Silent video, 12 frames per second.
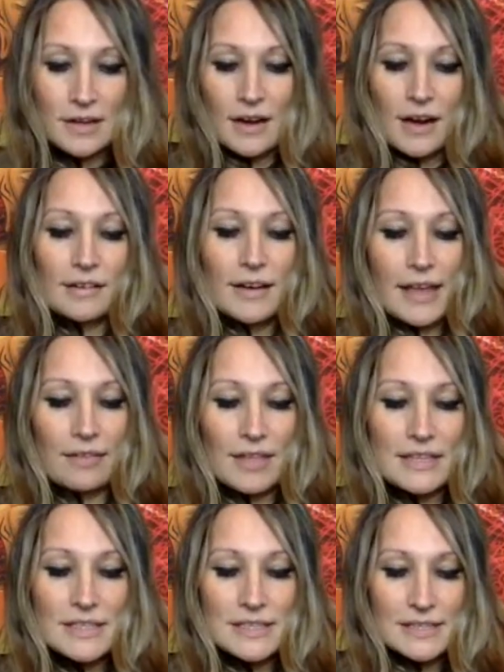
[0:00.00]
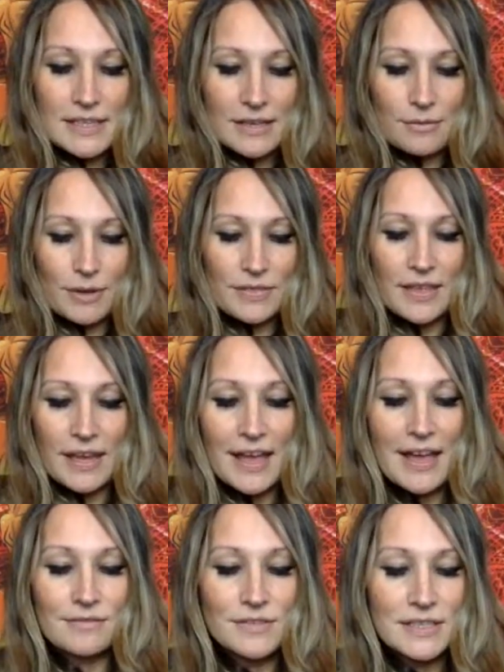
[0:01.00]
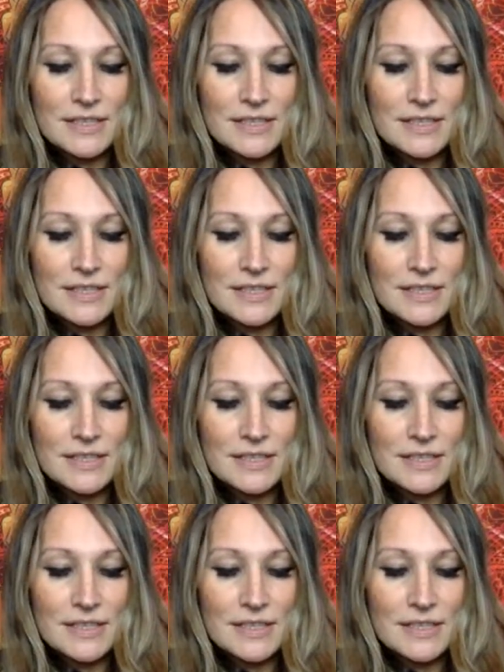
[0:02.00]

All right, let's see what they have to